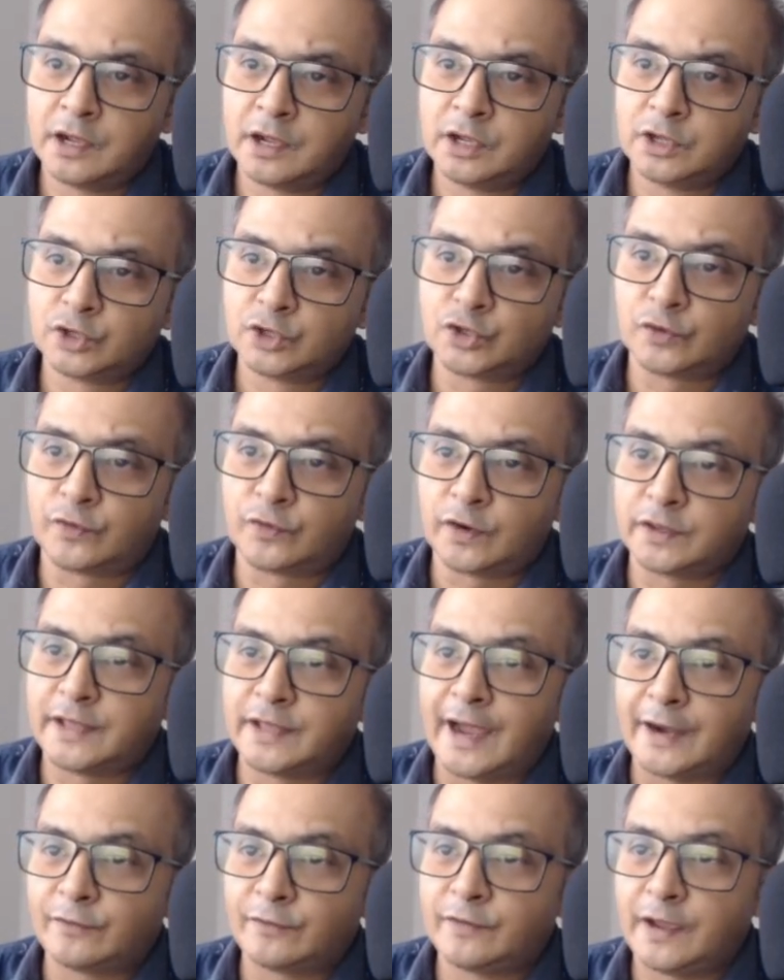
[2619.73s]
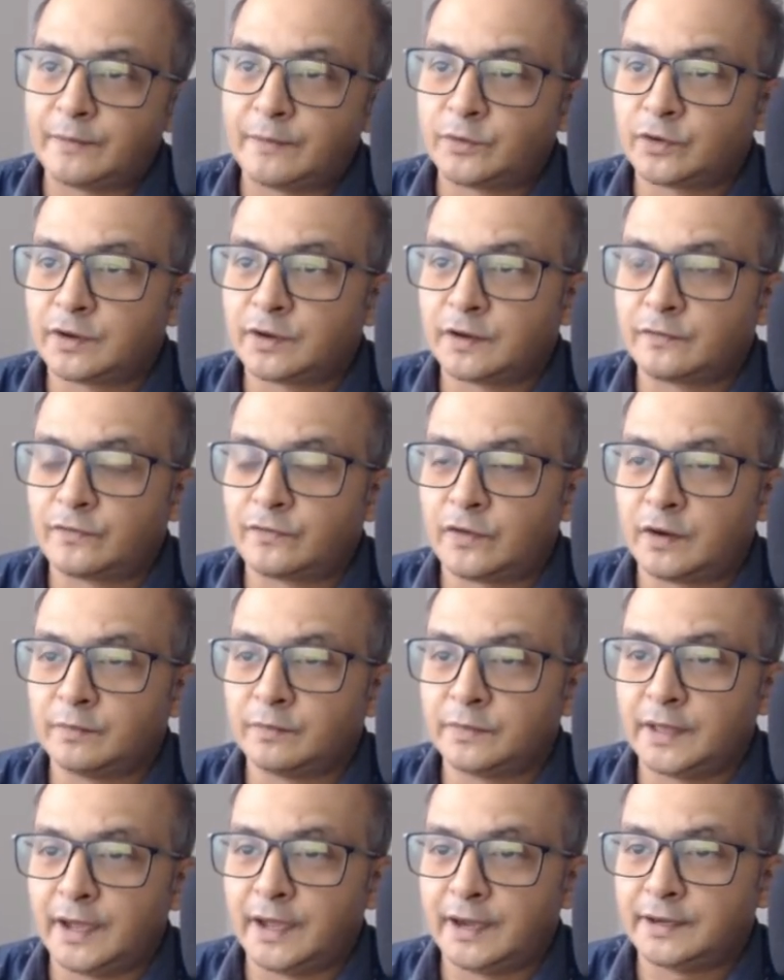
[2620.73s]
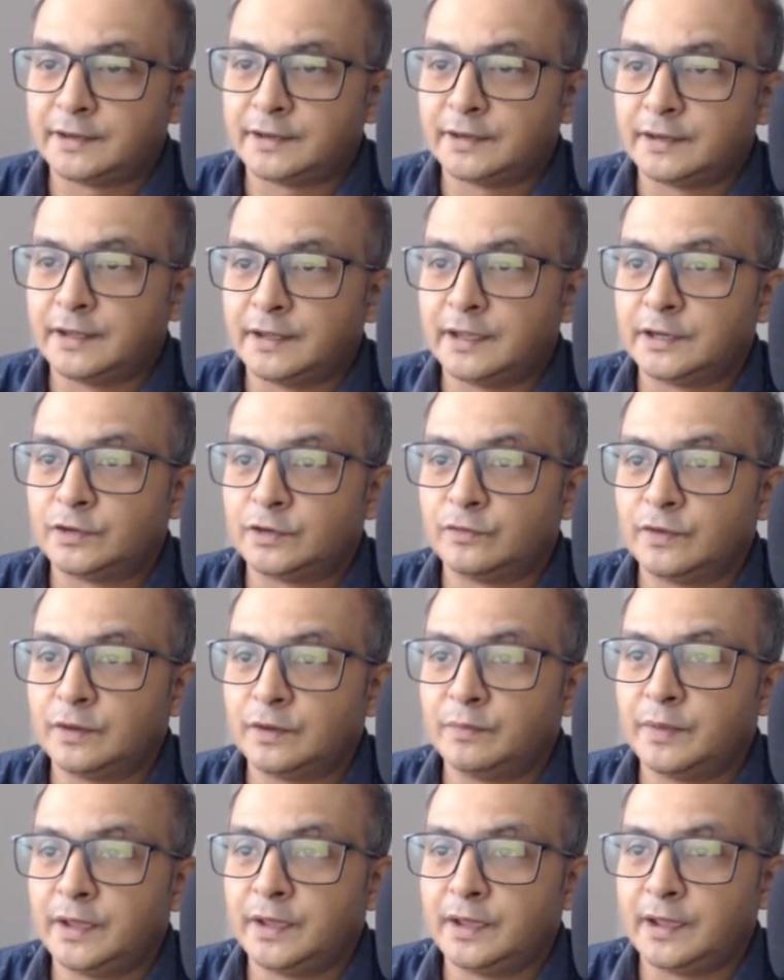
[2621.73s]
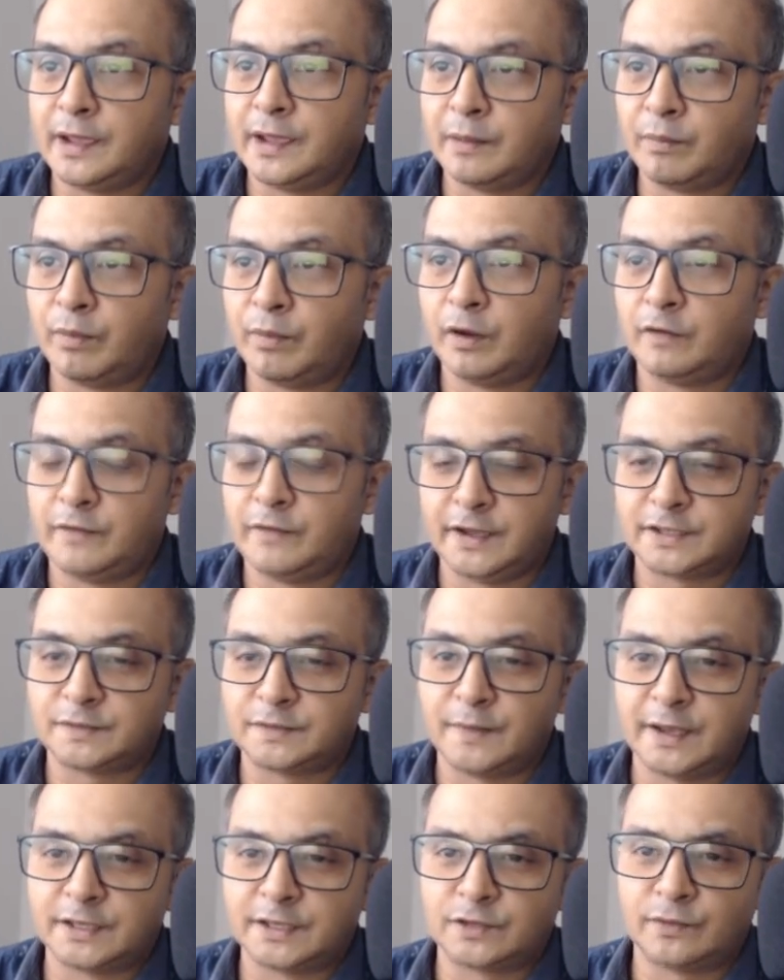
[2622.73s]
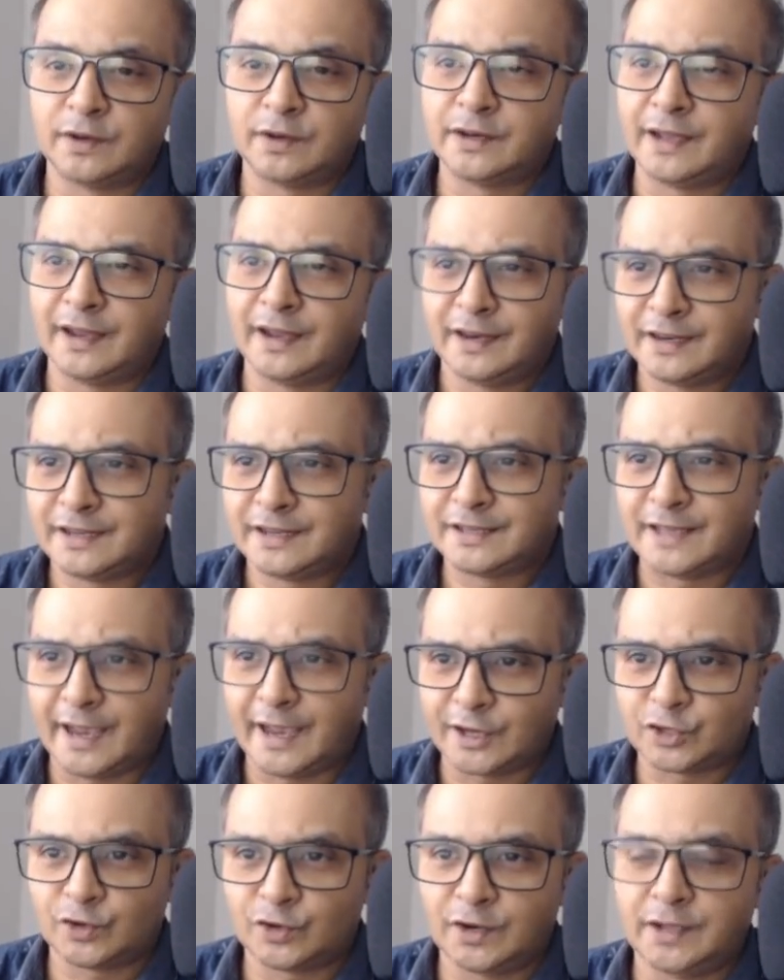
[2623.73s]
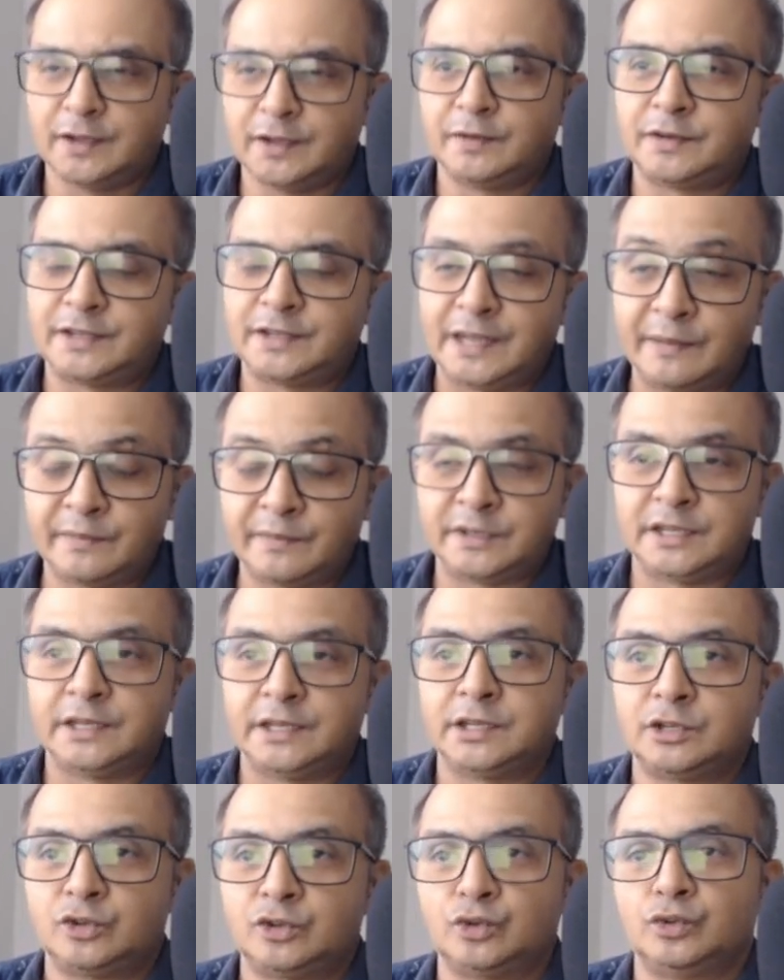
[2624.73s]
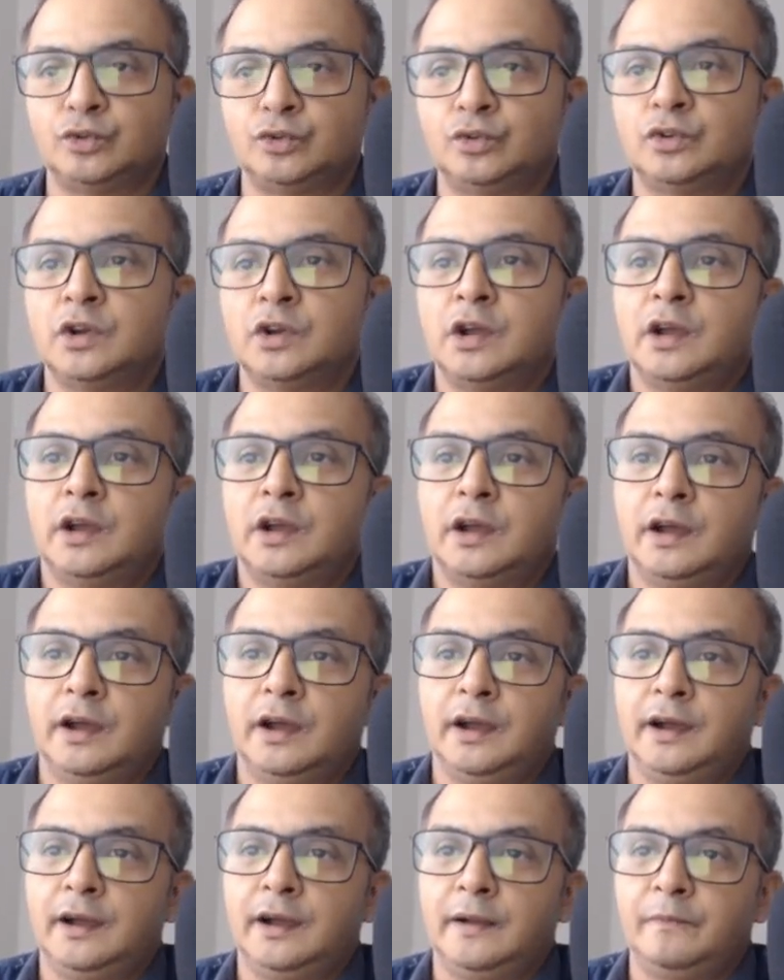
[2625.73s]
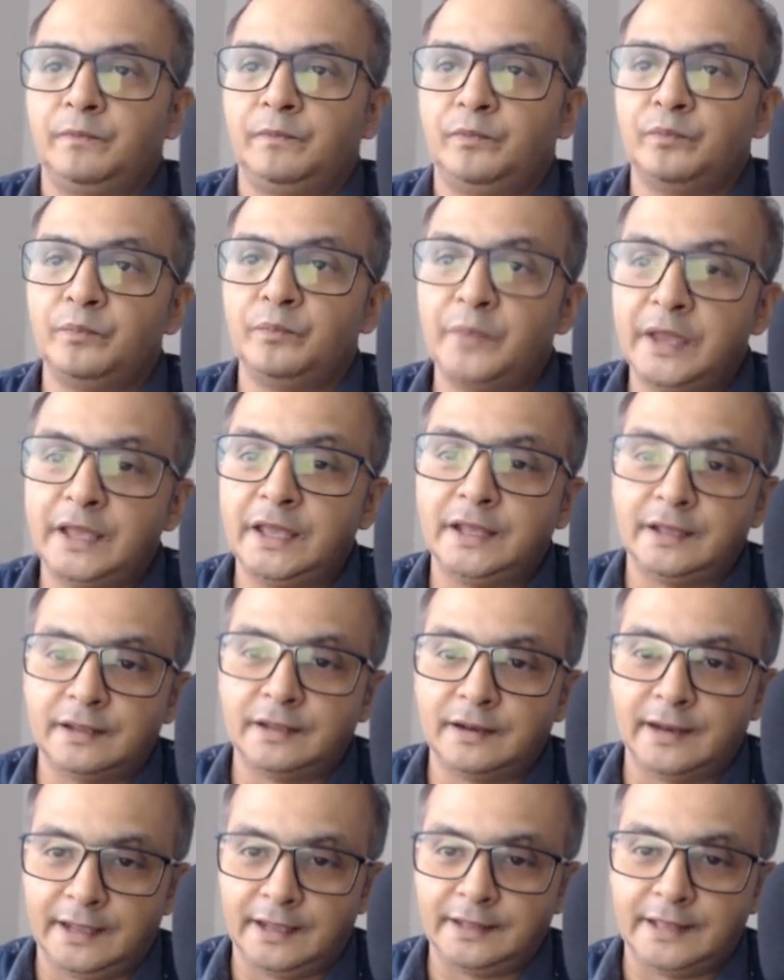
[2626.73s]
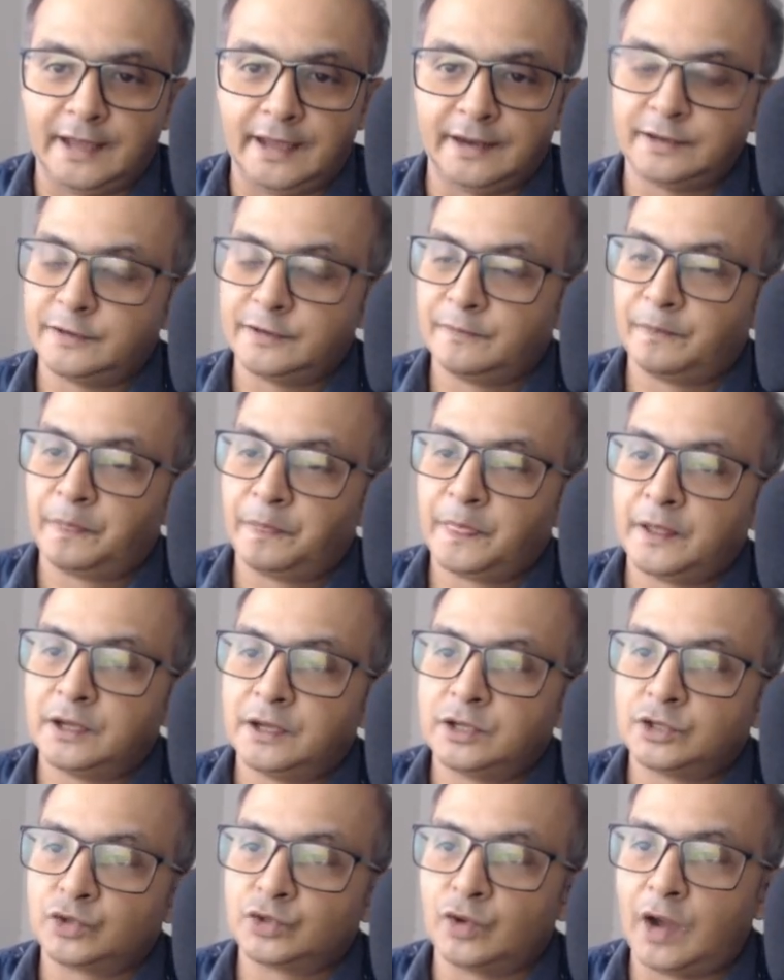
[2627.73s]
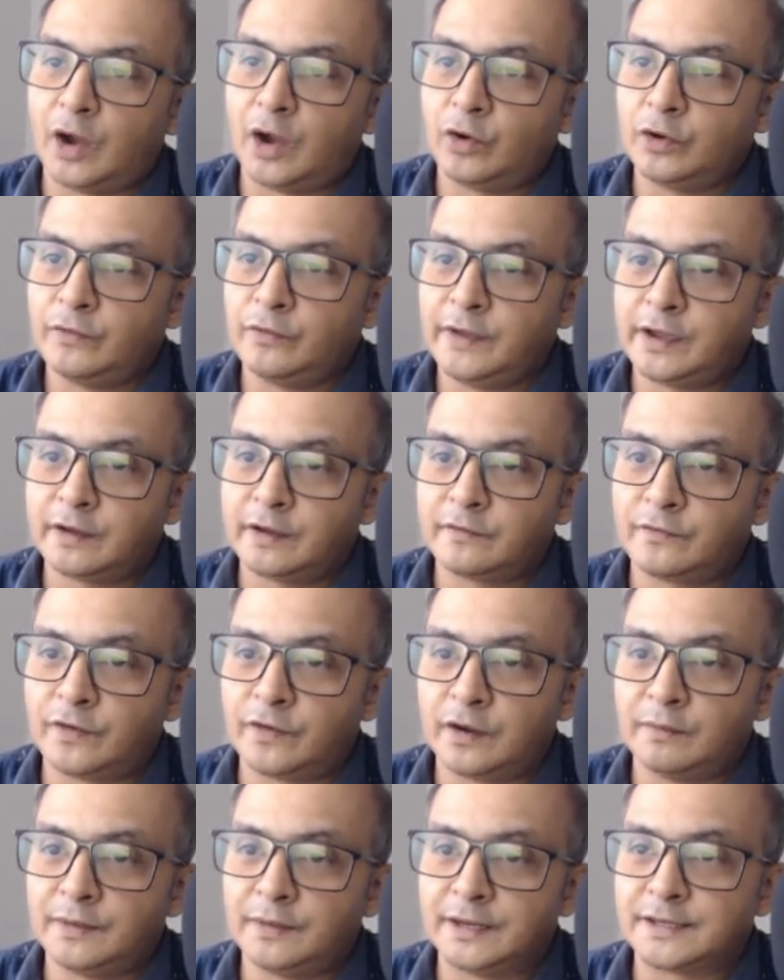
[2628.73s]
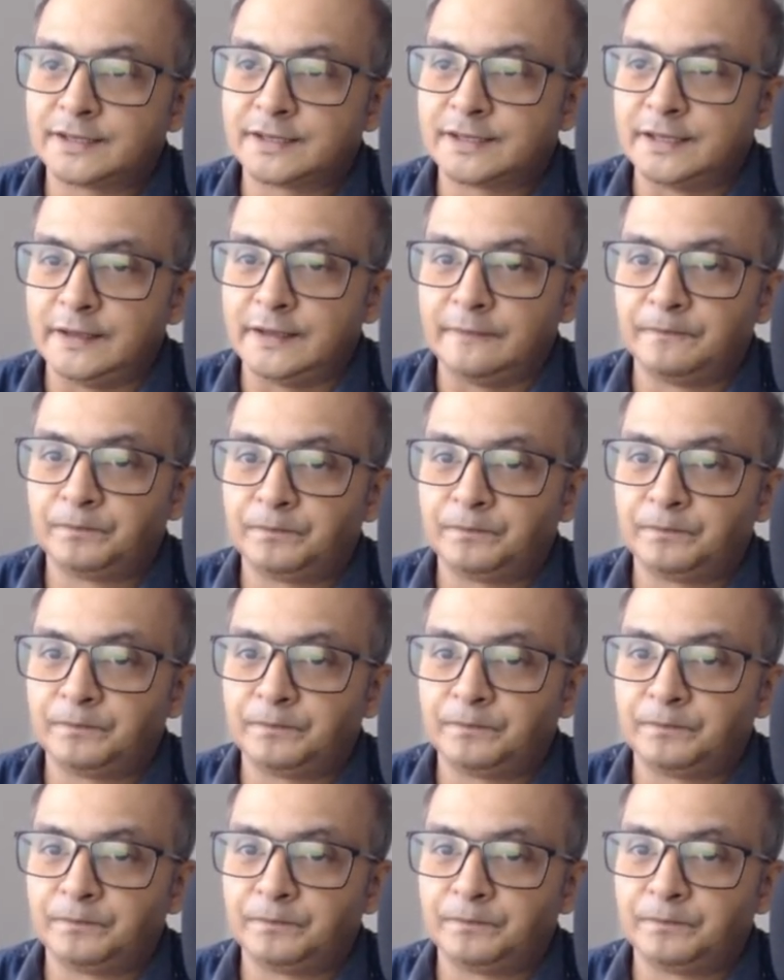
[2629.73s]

So for that, we have to confirm that it will be above x minus 1, and it is actually tempting to be like that. So how do we confirm? Let's see.